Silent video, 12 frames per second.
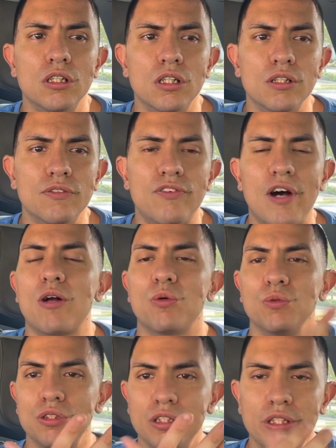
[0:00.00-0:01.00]
uh
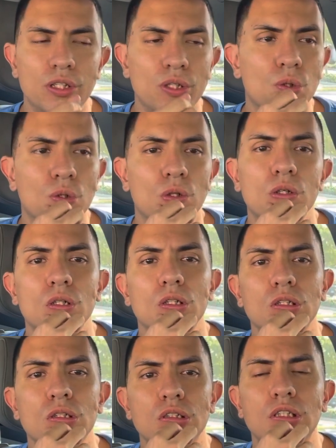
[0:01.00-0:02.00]
faculty
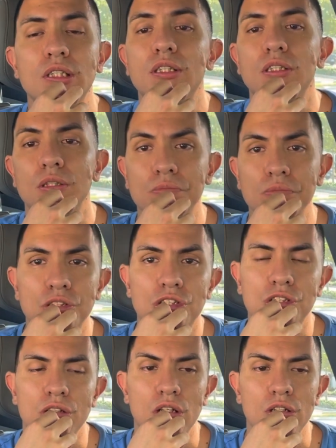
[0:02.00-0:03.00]
or system and
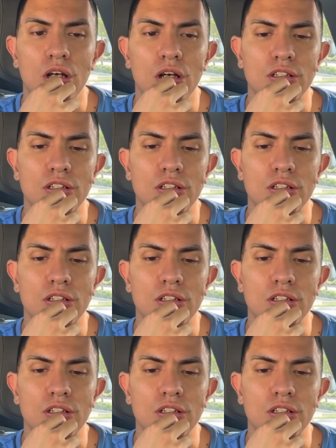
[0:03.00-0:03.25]
shit like that.